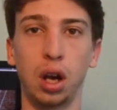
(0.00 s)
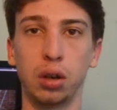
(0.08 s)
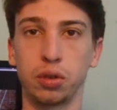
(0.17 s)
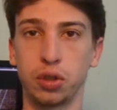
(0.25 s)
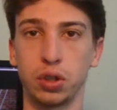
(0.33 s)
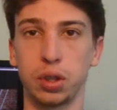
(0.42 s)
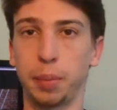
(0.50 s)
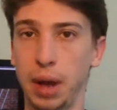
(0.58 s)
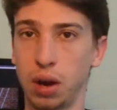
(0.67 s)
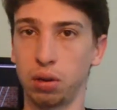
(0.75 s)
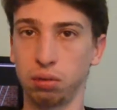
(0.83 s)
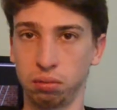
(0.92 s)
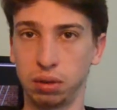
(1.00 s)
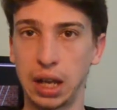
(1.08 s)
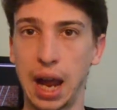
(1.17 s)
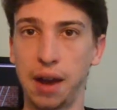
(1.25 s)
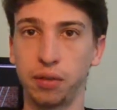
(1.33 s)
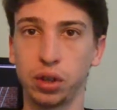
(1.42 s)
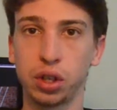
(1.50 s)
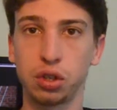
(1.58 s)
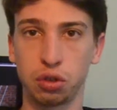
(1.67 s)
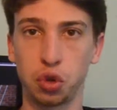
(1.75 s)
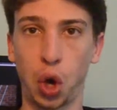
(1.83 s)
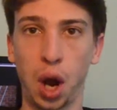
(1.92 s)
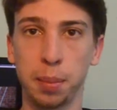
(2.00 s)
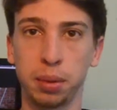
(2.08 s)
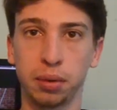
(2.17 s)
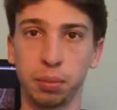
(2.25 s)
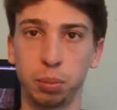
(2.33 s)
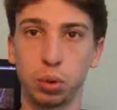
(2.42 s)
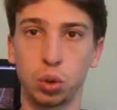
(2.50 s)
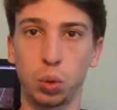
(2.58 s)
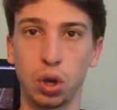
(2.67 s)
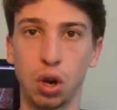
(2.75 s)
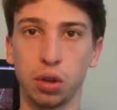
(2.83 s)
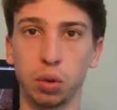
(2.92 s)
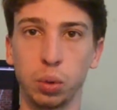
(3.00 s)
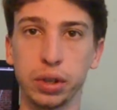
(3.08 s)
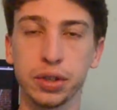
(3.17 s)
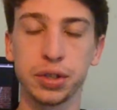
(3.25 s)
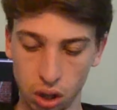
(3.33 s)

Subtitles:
which is about the average drop between all the wheels.